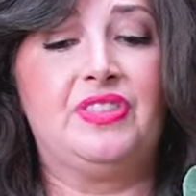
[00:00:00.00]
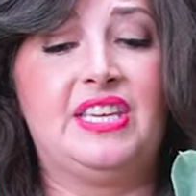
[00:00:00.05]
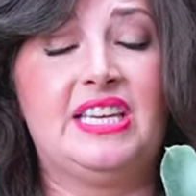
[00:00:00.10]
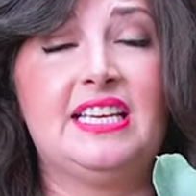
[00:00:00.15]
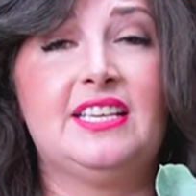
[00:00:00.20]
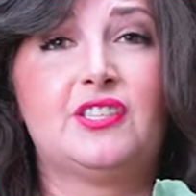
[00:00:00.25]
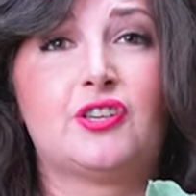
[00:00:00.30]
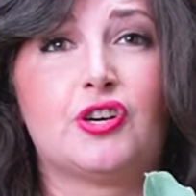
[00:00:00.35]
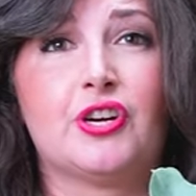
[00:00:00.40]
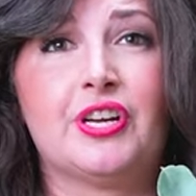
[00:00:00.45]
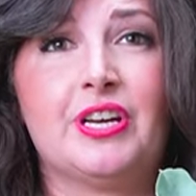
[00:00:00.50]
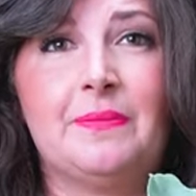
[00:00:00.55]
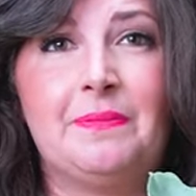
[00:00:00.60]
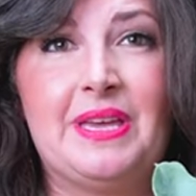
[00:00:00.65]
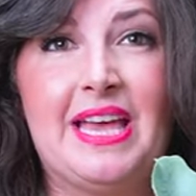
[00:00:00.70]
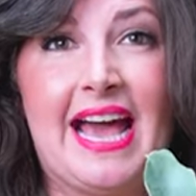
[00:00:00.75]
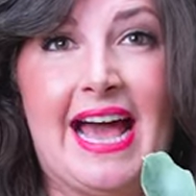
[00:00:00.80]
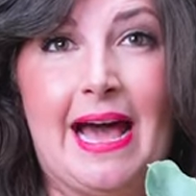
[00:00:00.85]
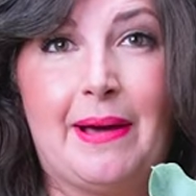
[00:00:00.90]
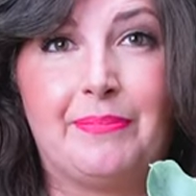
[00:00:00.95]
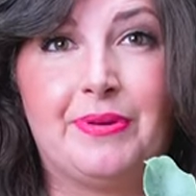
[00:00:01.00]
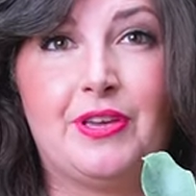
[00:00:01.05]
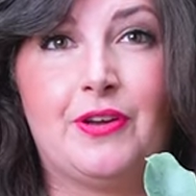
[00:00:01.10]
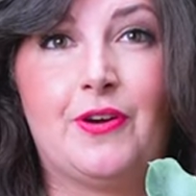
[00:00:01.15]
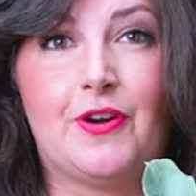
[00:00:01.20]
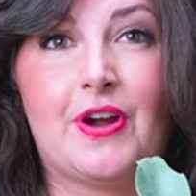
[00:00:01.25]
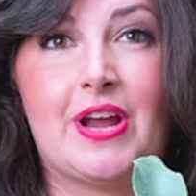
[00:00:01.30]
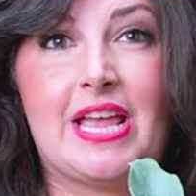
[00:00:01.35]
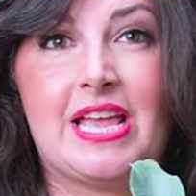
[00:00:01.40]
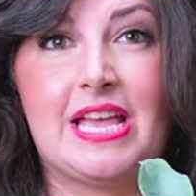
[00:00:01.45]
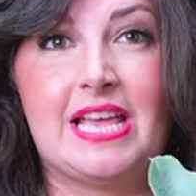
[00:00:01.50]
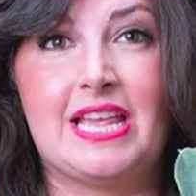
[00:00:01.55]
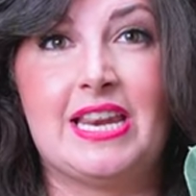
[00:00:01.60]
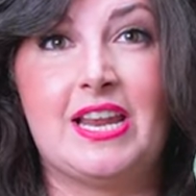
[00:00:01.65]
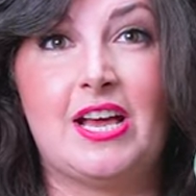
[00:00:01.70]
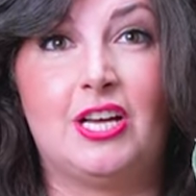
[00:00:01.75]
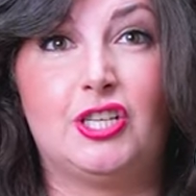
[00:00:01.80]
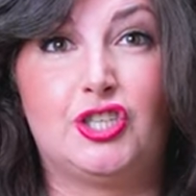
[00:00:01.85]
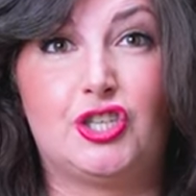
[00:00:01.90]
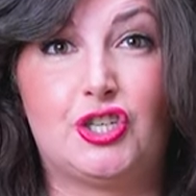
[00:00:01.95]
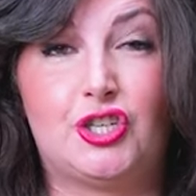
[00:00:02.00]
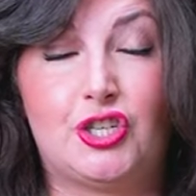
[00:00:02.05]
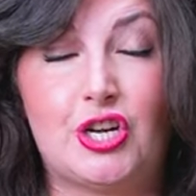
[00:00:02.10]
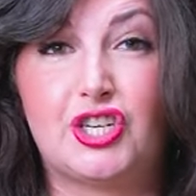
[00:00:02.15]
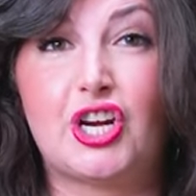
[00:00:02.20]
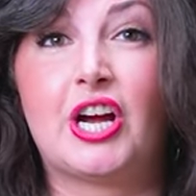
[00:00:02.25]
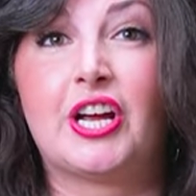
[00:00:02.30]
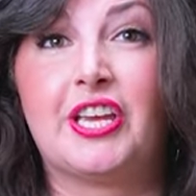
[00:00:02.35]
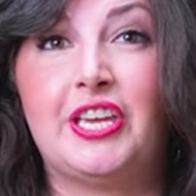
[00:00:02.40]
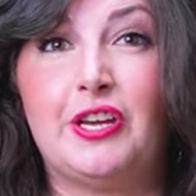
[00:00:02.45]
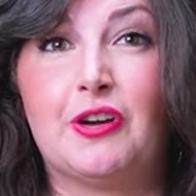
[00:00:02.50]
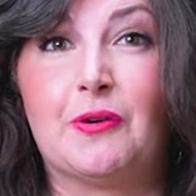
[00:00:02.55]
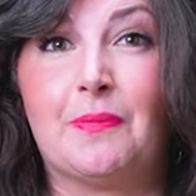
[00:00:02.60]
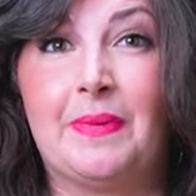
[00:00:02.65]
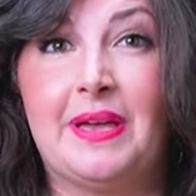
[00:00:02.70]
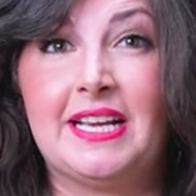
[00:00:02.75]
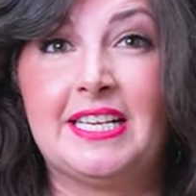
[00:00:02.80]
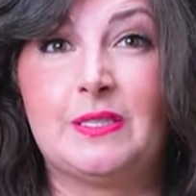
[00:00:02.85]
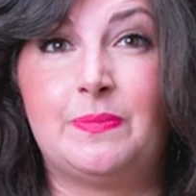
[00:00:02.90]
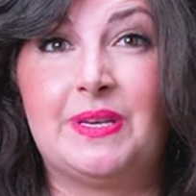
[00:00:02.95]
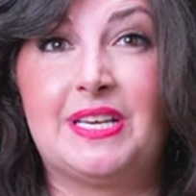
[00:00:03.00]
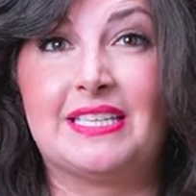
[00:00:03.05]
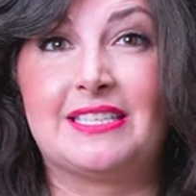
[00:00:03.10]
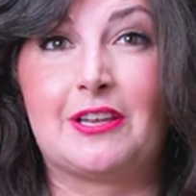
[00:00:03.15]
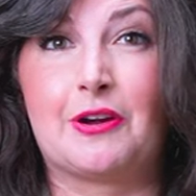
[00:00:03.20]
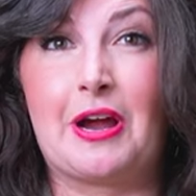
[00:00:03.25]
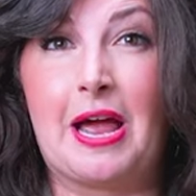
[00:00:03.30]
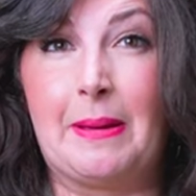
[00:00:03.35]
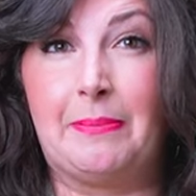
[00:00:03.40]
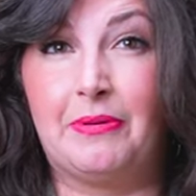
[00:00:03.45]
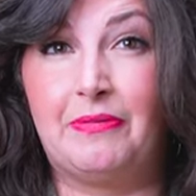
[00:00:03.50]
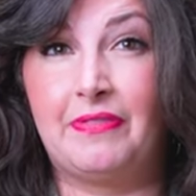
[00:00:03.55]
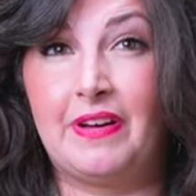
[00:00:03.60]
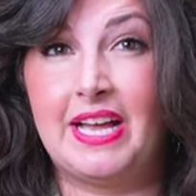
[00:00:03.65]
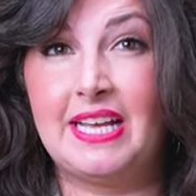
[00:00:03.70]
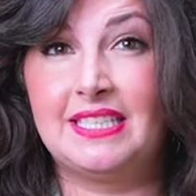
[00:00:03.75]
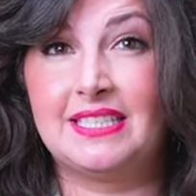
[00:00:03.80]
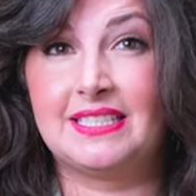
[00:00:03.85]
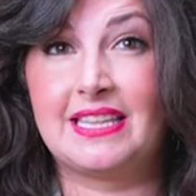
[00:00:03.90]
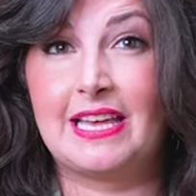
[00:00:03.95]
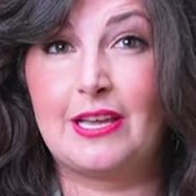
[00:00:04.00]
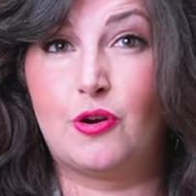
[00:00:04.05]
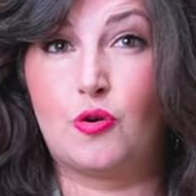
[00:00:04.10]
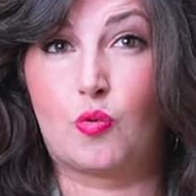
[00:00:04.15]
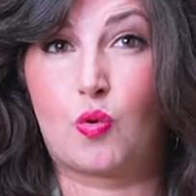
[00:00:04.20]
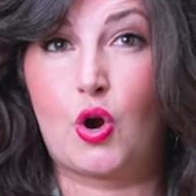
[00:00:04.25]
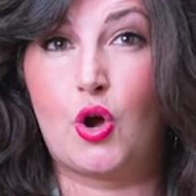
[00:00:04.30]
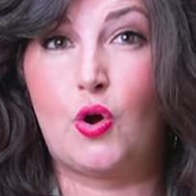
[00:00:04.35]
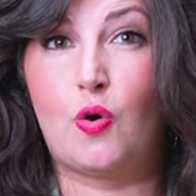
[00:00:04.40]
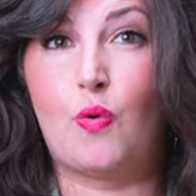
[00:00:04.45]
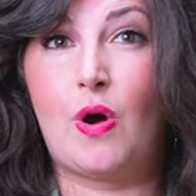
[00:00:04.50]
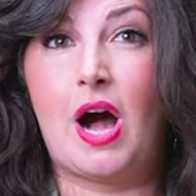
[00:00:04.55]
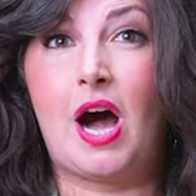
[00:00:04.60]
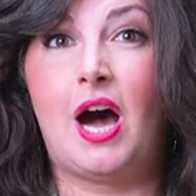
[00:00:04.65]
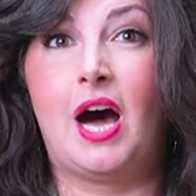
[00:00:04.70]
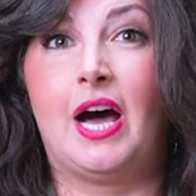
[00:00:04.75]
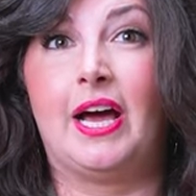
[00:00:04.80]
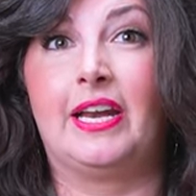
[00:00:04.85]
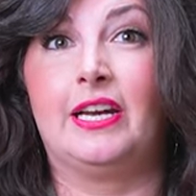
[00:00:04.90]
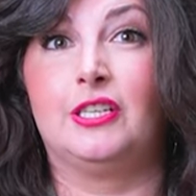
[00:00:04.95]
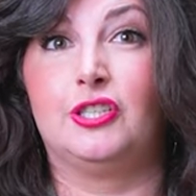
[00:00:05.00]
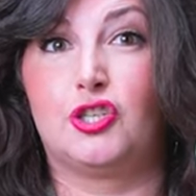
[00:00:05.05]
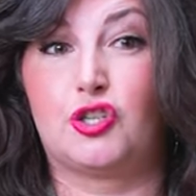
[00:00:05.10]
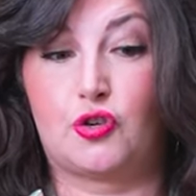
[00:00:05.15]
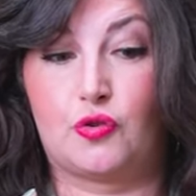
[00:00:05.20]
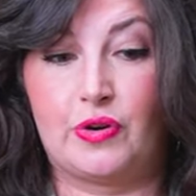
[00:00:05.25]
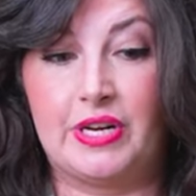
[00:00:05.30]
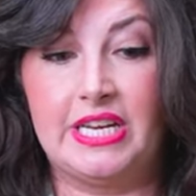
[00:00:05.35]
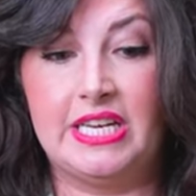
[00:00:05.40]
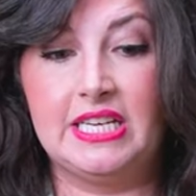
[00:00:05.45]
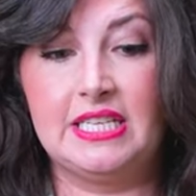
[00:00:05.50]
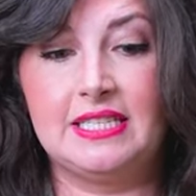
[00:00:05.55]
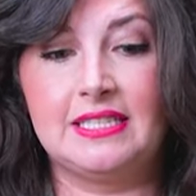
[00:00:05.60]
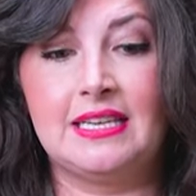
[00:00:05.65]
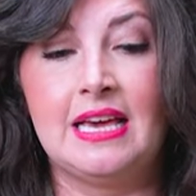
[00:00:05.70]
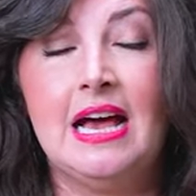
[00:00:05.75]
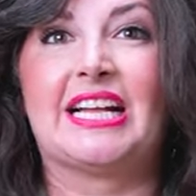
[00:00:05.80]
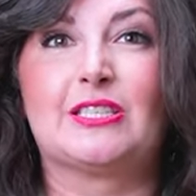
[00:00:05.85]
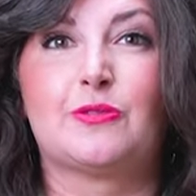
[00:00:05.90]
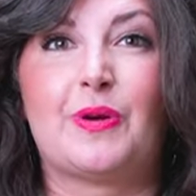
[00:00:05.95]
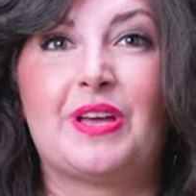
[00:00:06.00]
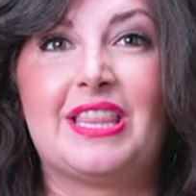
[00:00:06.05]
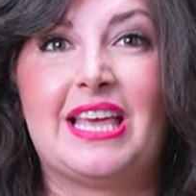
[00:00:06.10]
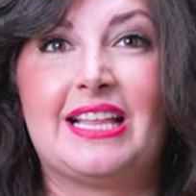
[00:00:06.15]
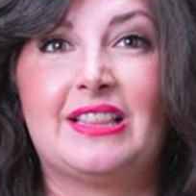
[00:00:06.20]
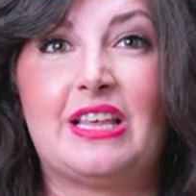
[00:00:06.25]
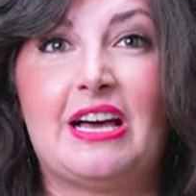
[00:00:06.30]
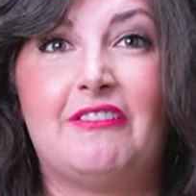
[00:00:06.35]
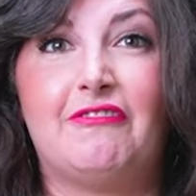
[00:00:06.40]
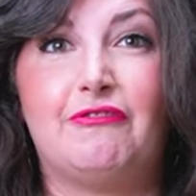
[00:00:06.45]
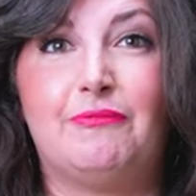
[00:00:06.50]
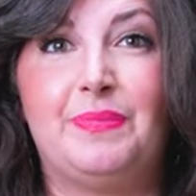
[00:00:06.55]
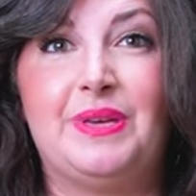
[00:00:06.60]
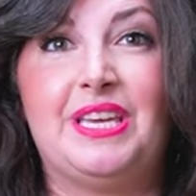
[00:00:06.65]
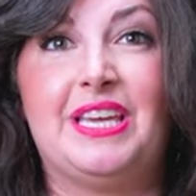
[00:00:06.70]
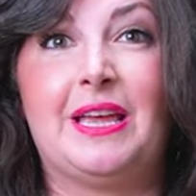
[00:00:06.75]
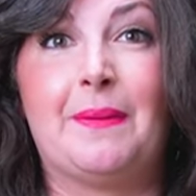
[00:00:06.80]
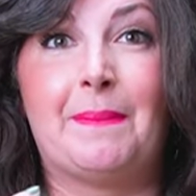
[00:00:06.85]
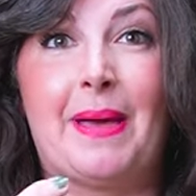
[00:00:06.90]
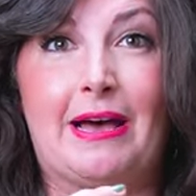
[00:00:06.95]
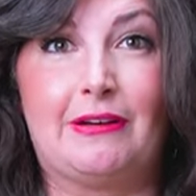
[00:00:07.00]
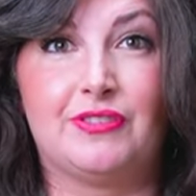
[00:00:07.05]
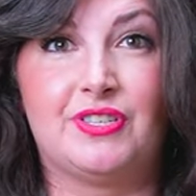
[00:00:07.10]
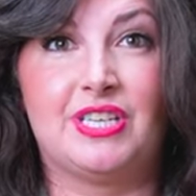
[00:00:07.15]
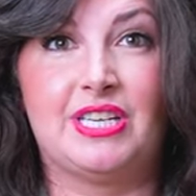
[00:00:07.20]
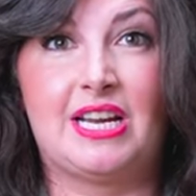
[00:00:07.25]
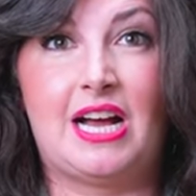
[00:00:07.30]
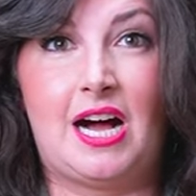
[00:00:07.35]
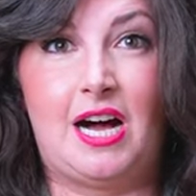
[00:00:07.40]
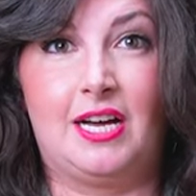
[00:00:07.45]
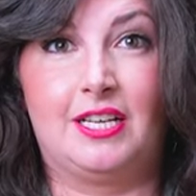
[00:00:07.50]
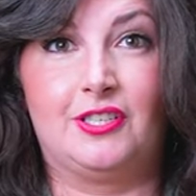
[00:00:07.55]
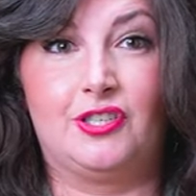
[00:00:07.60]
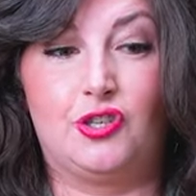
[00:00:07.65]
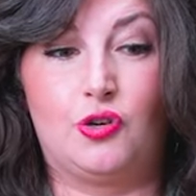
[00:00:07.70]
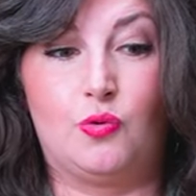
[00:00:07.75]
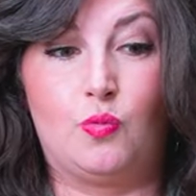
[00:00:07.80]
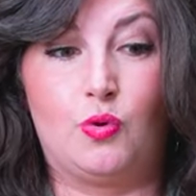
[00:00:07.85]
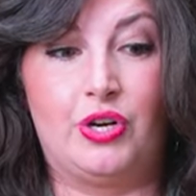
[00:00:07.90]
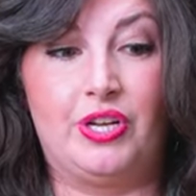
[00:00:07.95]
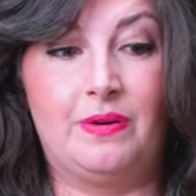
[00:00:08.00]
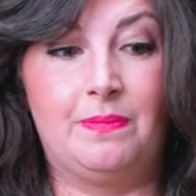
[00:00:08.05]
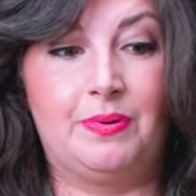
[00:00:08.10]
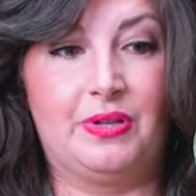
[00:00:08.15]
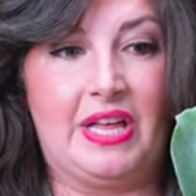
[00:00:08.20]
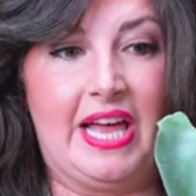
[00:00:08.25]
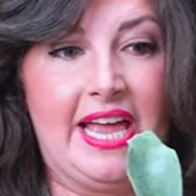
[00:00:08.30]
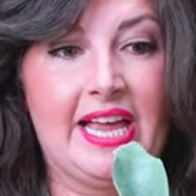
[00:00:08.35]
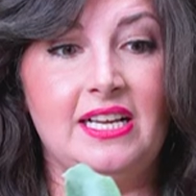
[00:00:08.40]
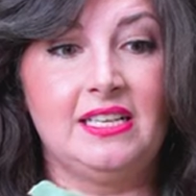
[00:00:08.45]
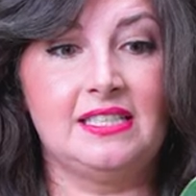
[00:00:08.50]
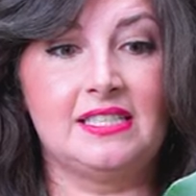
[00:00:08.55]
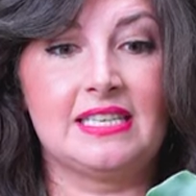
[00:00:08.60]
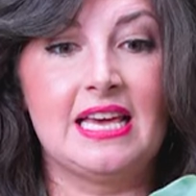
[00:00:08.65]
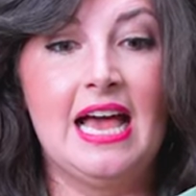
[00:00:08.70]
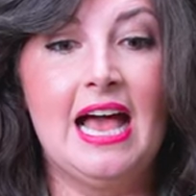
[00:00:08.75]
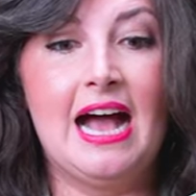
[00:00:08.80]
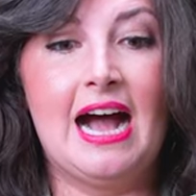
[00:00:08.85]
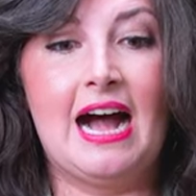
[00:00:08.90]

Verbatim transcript: These are going to be happier in chunkier mix because they're epiphytes. They grow on trees. That's why they love being mounted onto wood planks.